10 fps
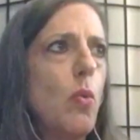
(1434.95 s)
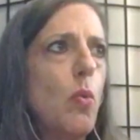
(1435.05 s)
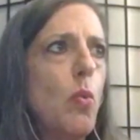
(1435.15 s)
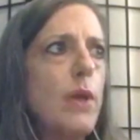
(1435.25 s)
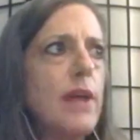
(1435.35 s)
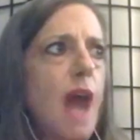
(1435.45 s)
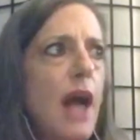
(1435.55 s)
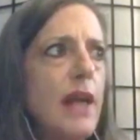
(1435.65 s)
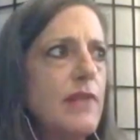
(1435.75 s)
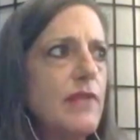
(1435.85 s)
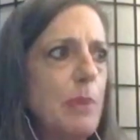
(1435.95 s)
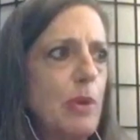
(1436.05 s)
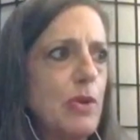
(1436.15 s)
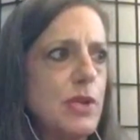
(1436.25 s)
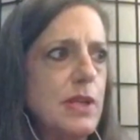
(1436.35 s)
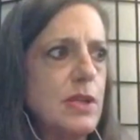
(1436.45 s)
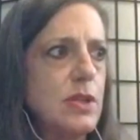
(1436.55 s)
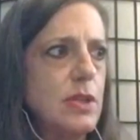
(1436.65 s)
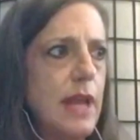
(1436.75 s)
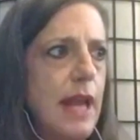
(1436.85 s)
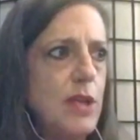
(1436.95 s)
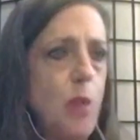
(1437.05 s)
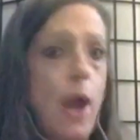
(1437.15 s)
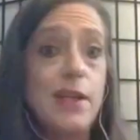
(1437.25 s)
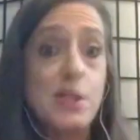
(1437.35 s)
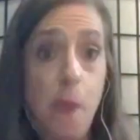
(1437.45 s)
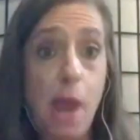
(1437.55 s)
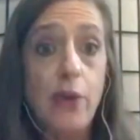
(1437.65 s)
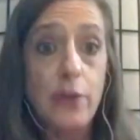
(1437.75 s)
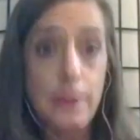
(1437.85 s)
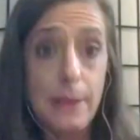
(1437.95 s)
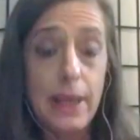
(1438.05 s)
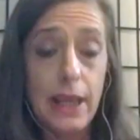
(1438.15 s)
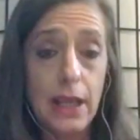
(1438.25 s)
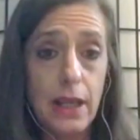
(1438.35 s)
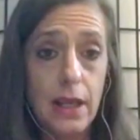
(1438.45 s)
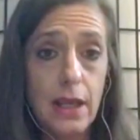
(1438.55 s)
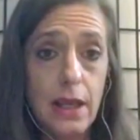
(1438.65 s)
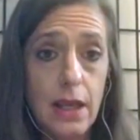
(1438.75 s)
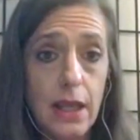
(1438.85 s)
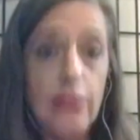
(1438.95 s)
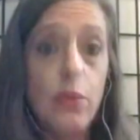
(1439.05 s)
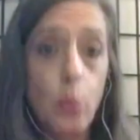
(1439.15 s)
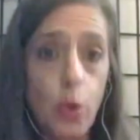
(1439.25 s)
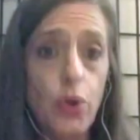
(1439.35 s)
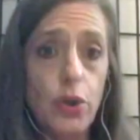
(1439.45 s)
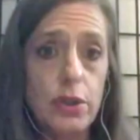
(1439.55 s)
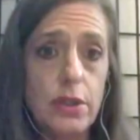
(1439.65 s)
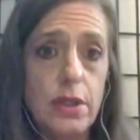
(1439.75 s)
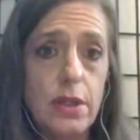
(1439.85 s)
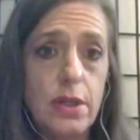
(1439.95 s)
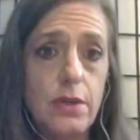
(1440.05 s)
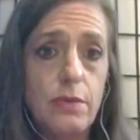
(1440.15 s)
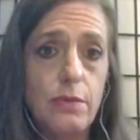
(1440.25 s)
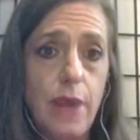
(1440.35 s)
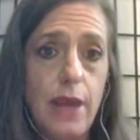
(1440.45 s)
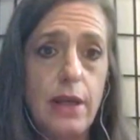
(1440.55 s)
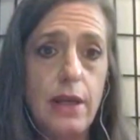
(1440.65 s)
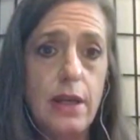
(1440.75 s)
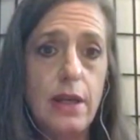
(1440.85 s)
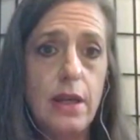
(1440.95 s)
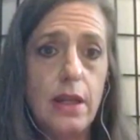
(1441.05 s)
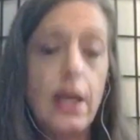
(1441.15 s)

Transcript: what kind of a person do I aspire to be in the world? Right? Like,